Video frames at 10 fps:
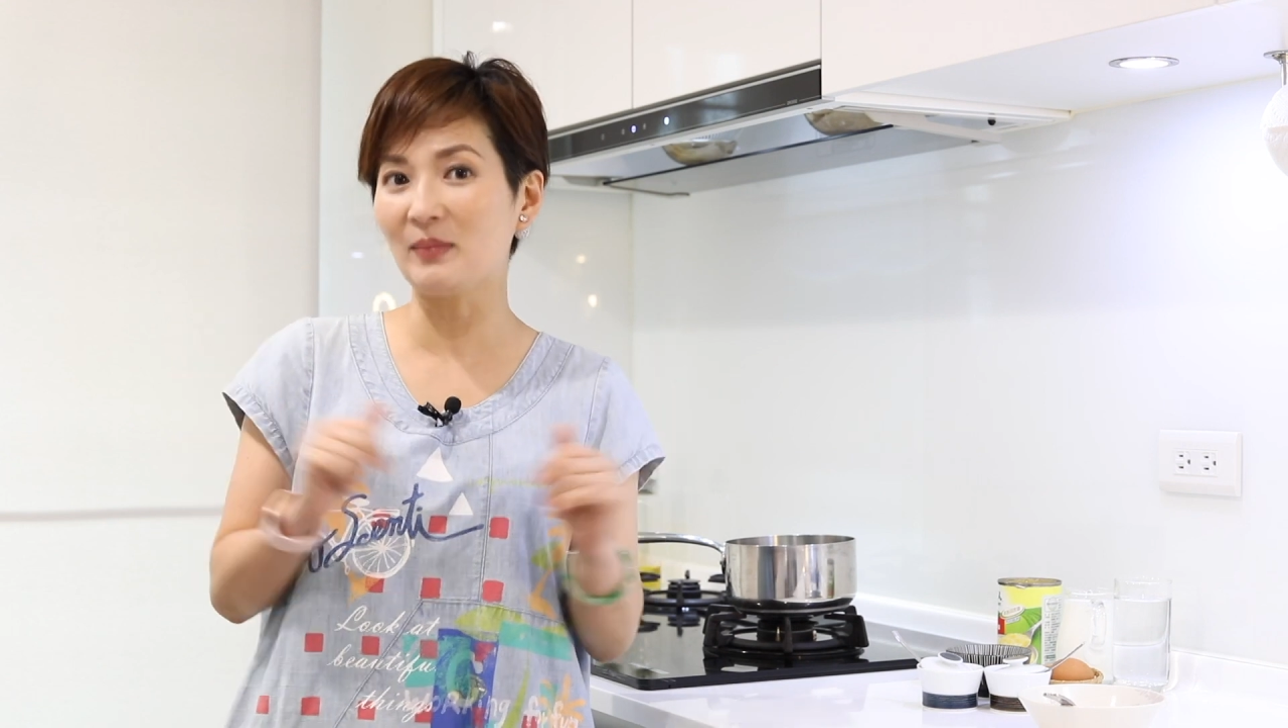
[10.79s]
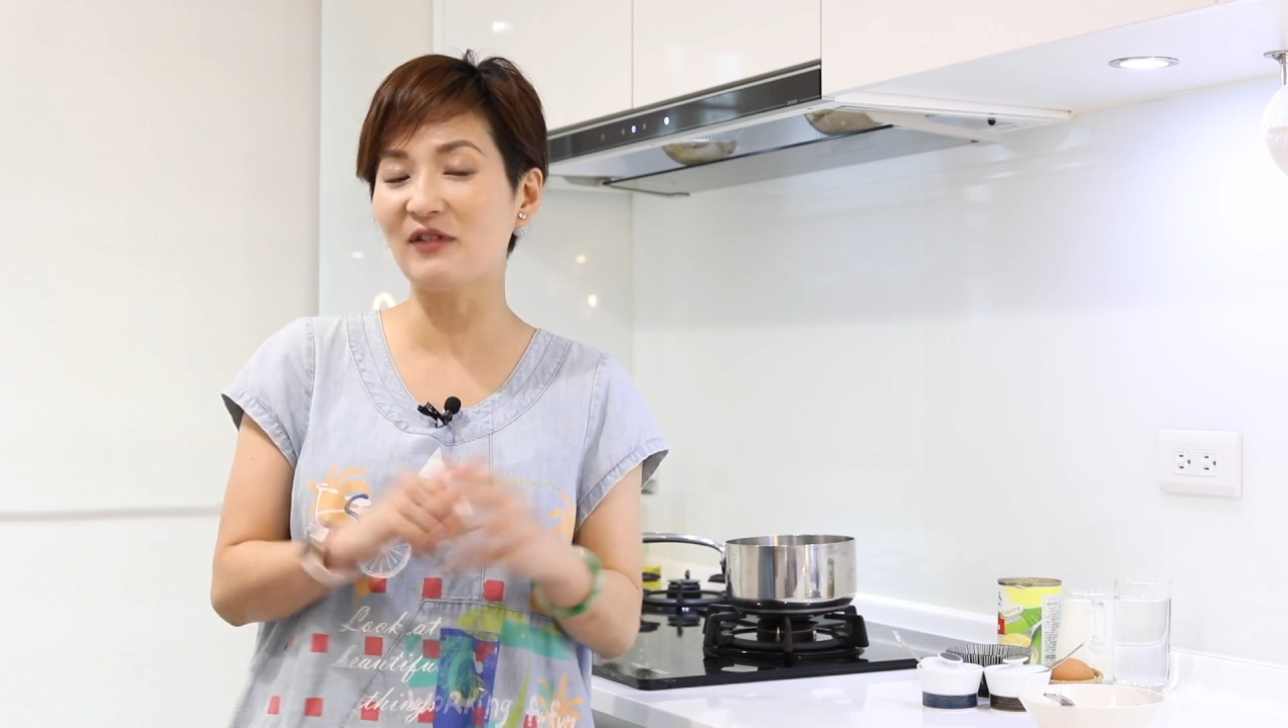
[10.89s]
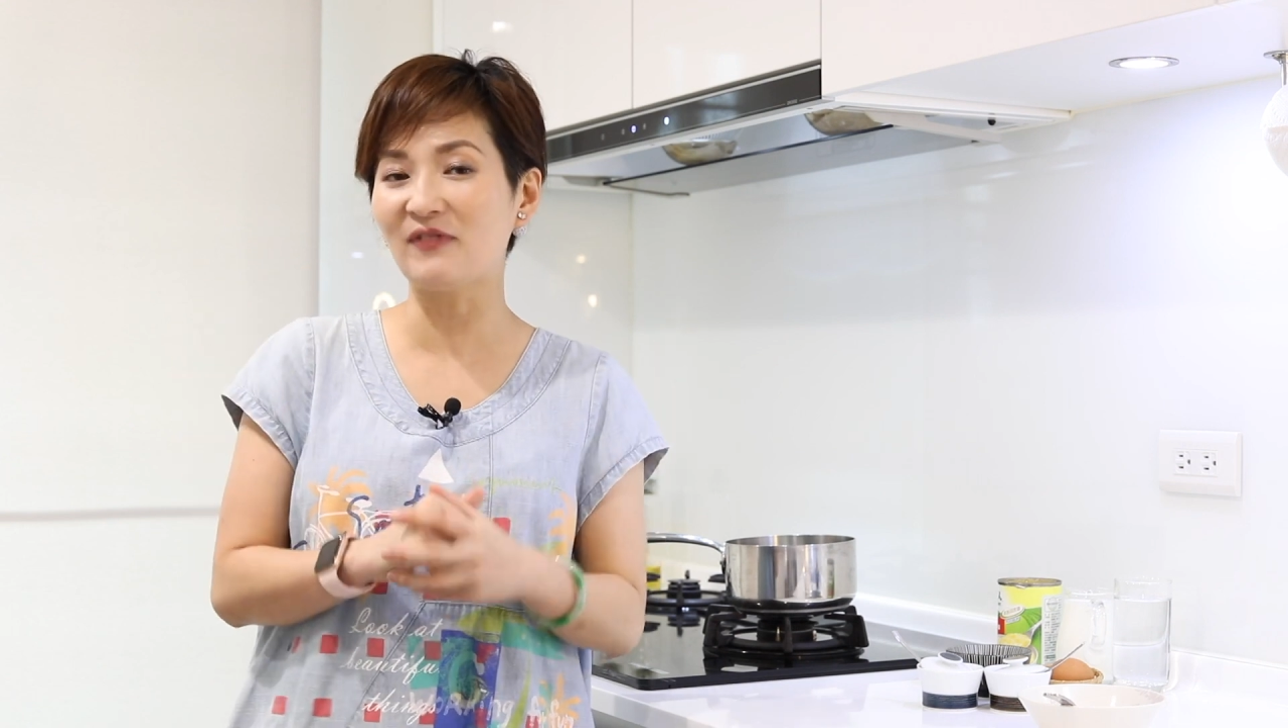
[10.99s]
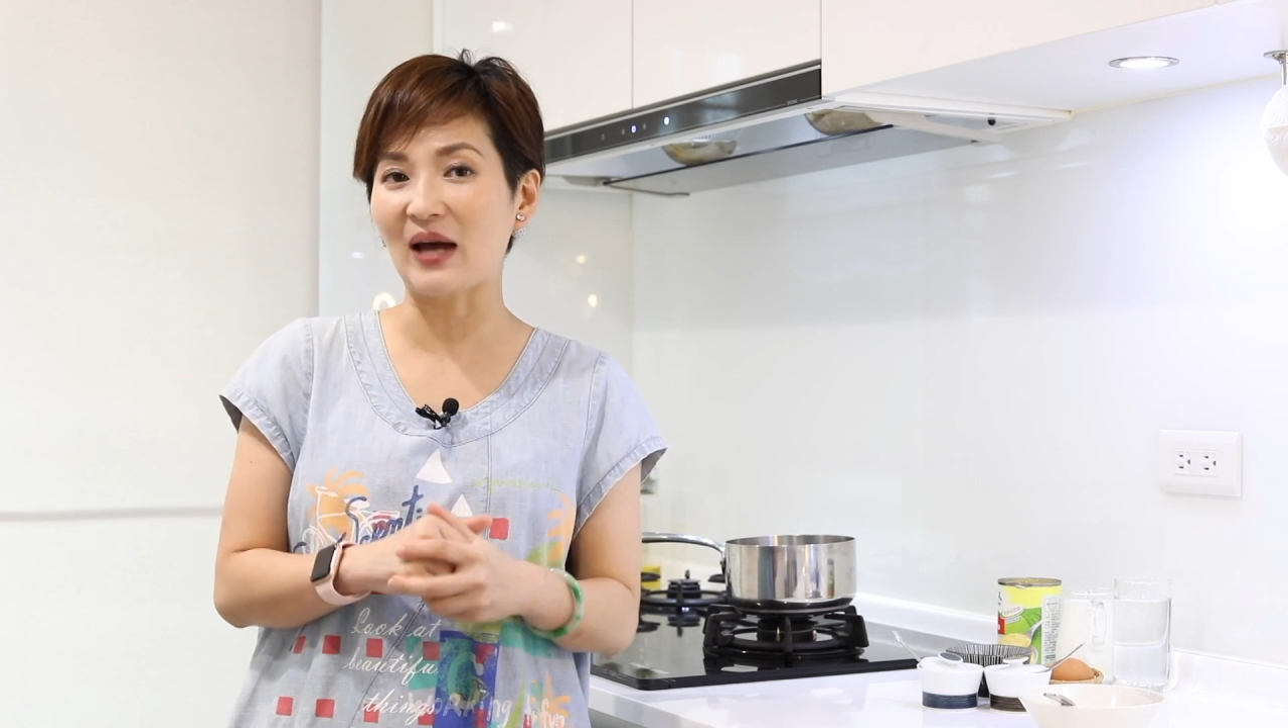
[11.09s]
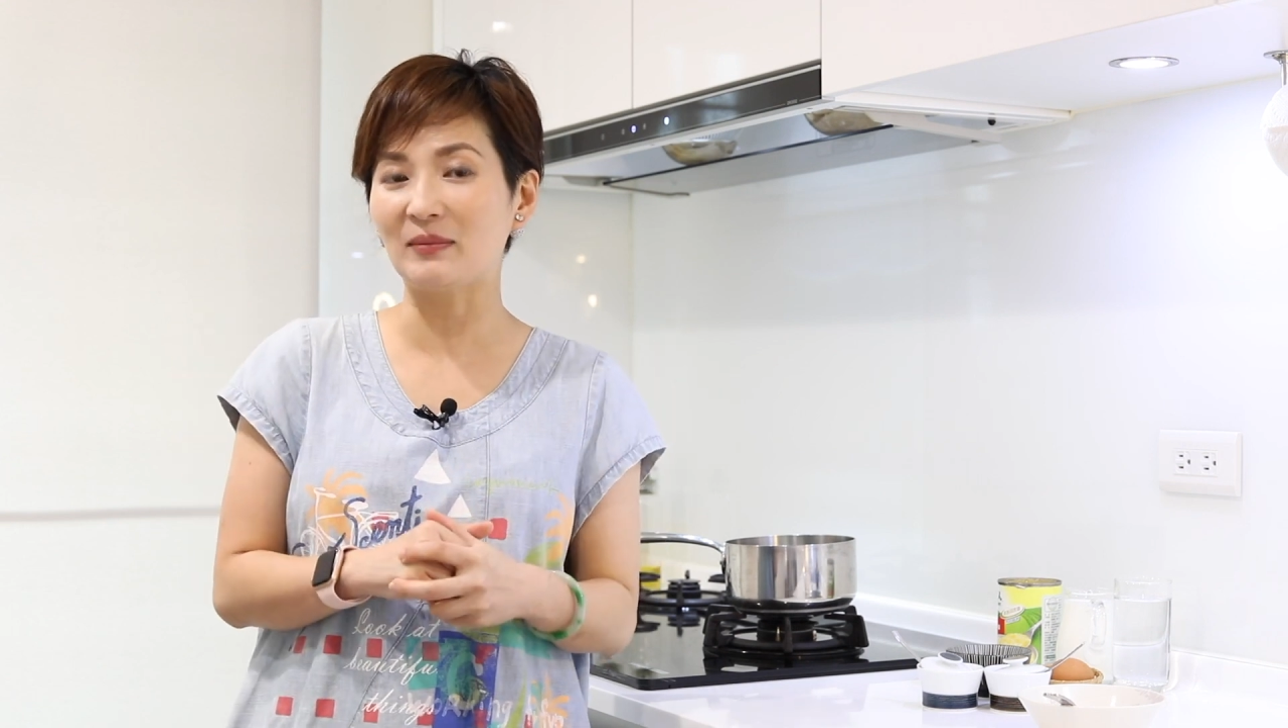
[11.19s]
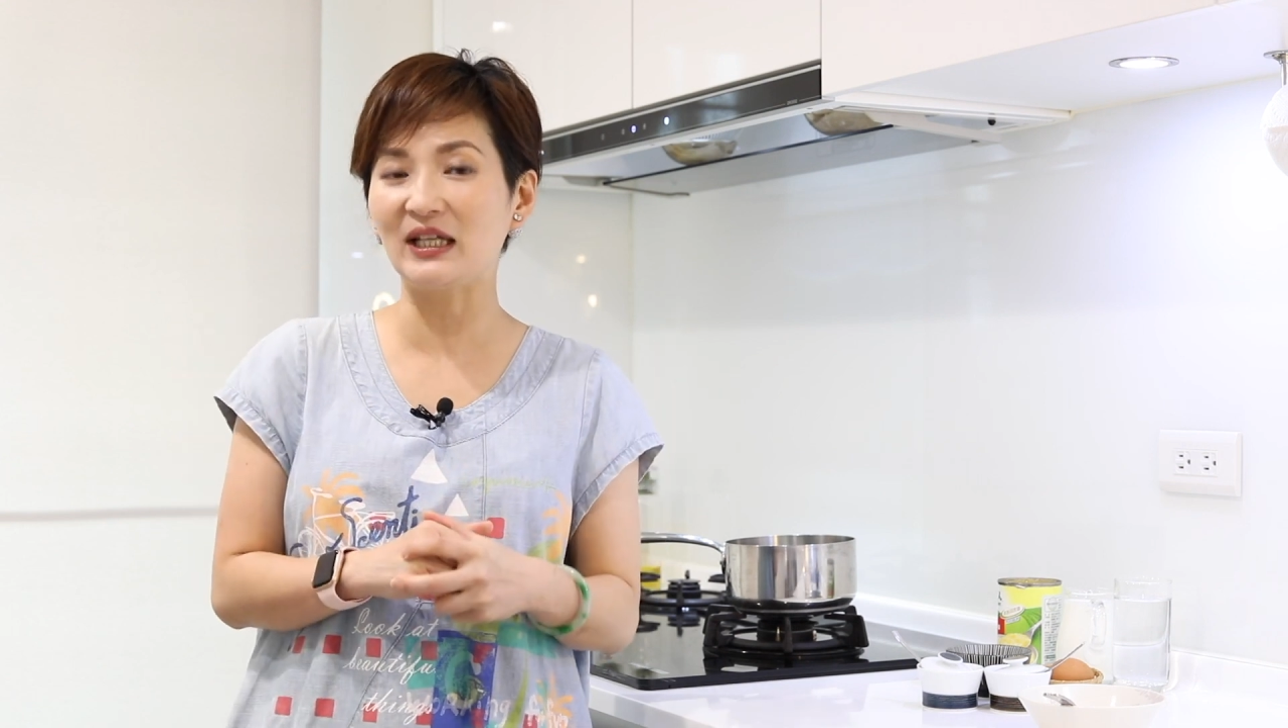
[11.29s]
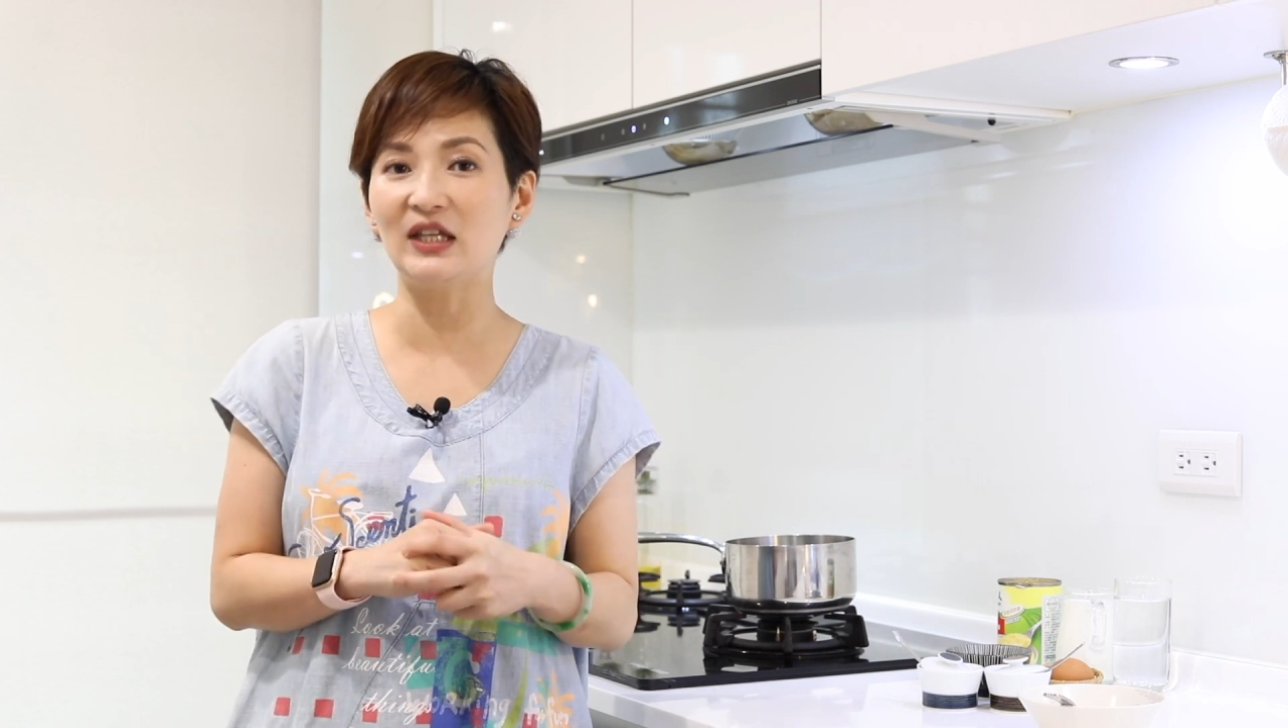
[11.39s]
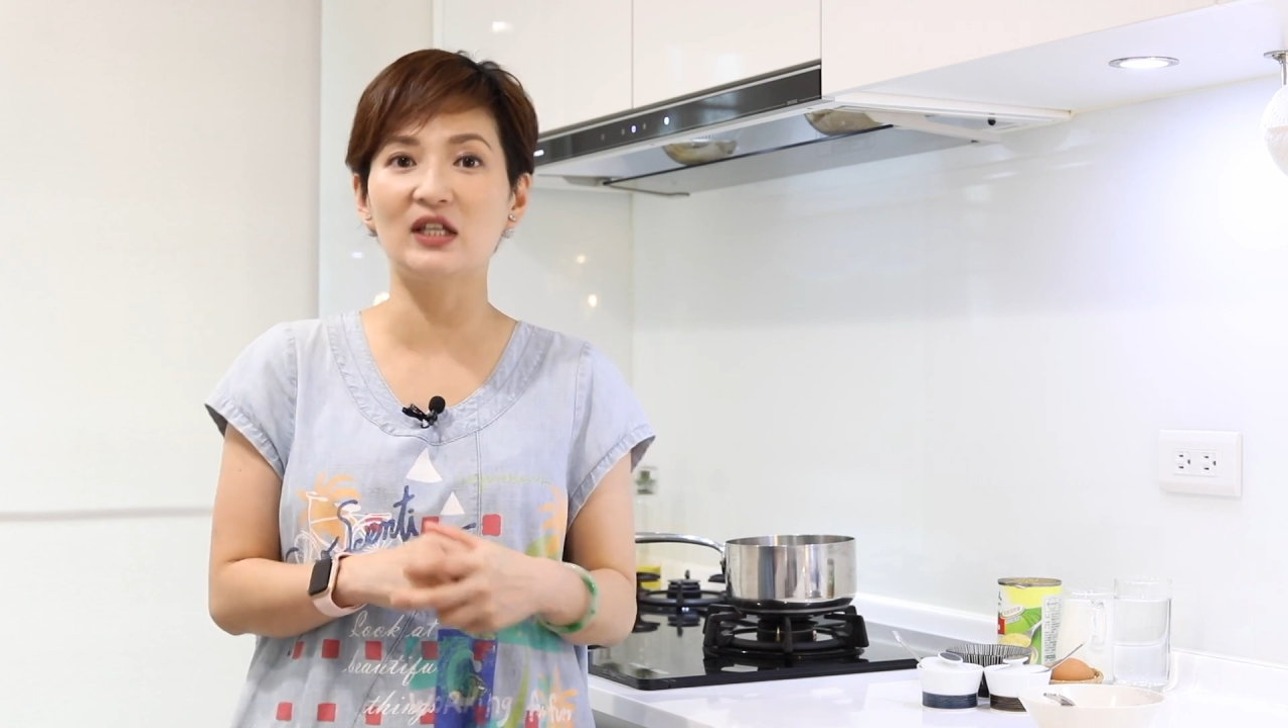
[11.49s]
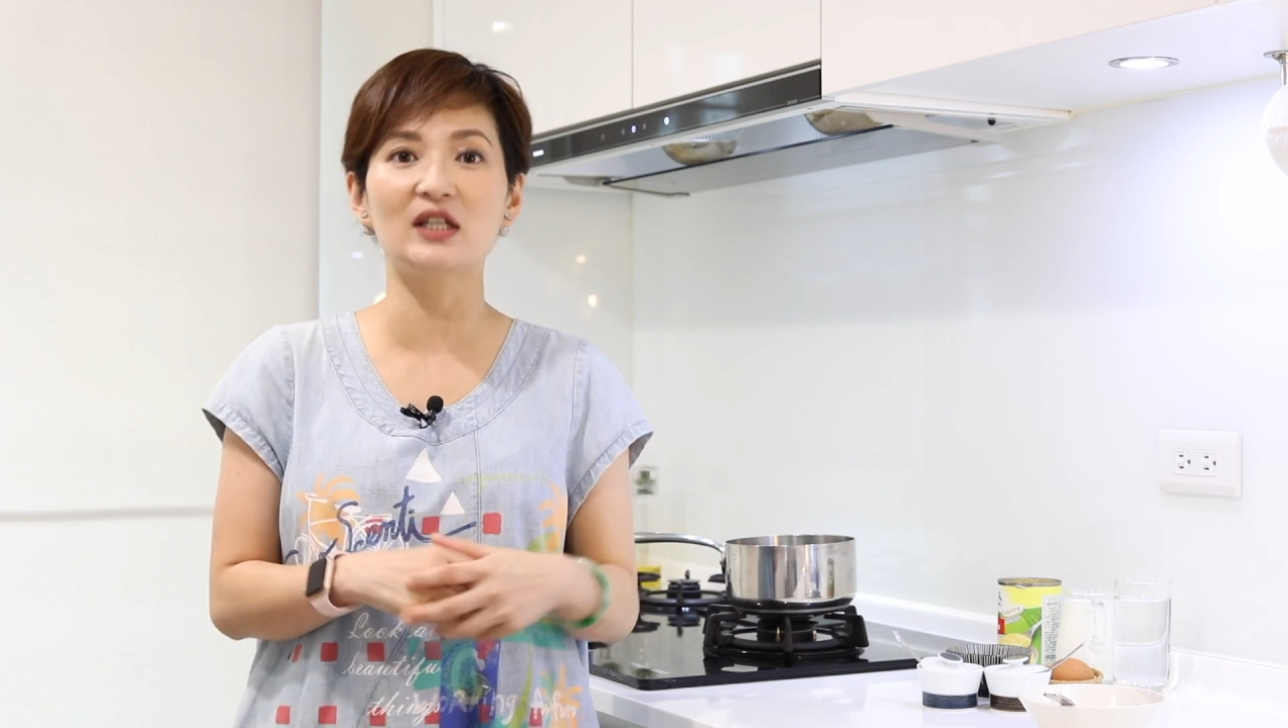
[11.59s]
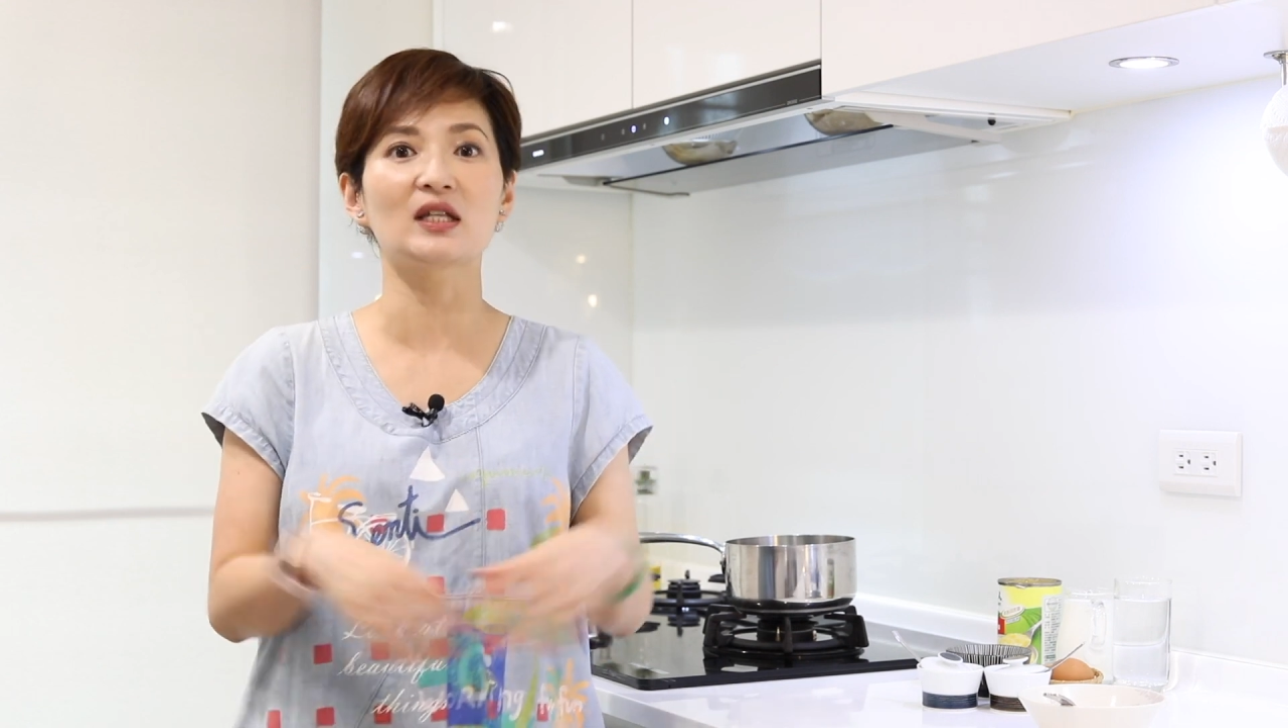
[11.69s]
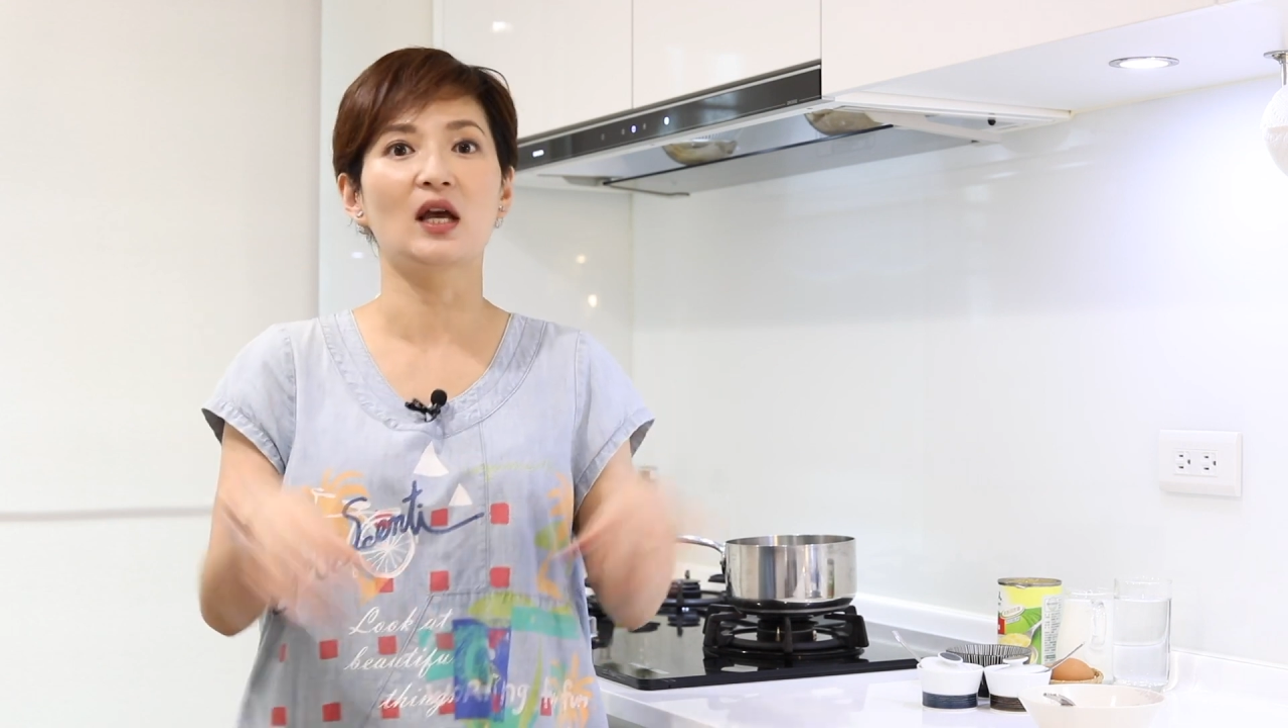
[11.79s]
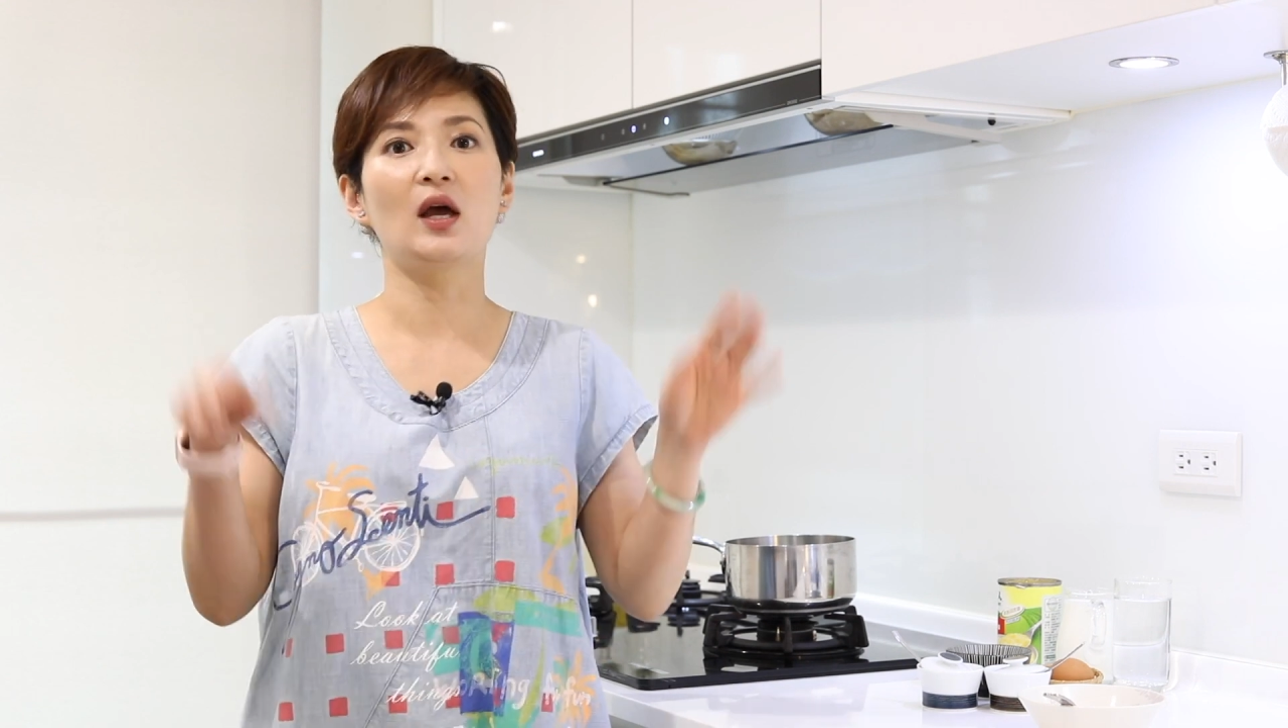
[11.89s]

my family this